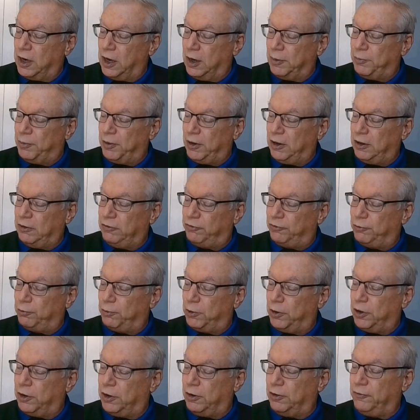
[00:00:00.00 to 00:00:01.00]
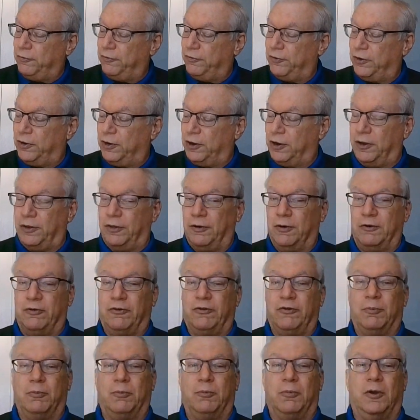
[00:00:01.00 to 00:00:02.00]
On page 12,
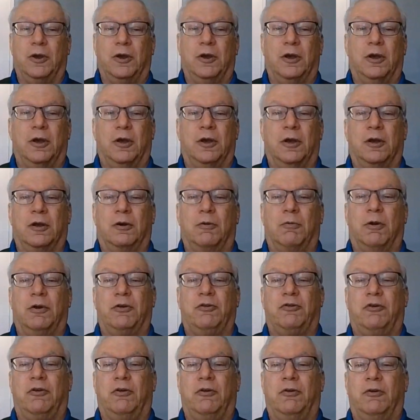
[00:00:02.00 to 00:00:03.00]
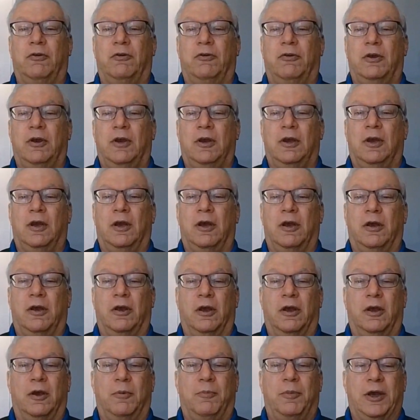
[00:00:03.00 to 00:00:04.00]
there's some question
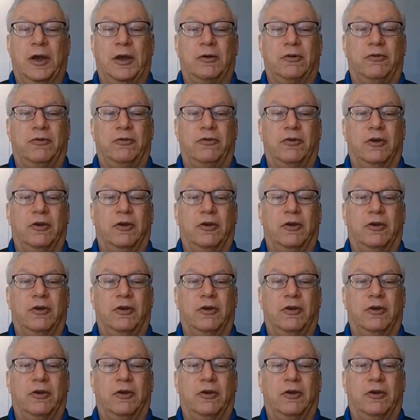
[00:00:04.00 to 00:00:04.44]
about